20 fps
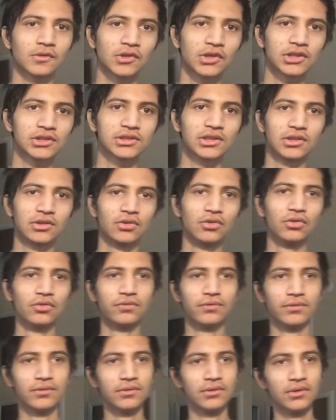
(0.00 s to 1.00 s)
It's an
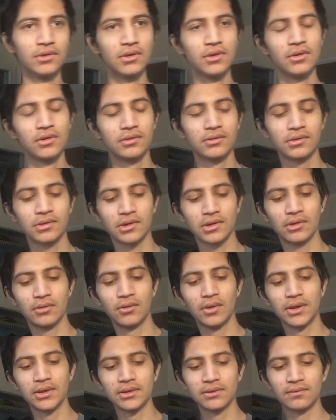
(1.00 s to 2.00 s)
oof.
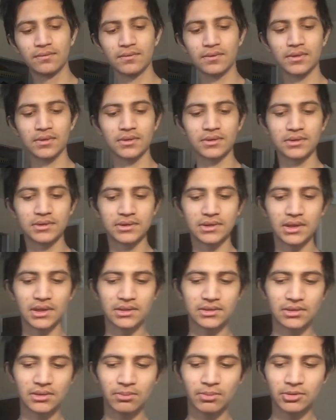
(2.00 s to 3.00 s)
What is
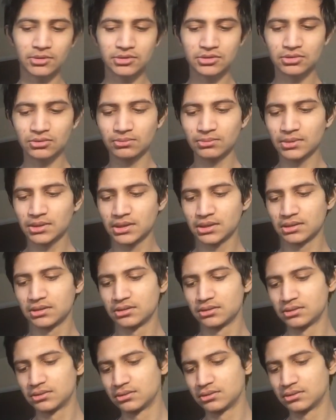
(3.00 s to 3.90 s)
that supposed to mean?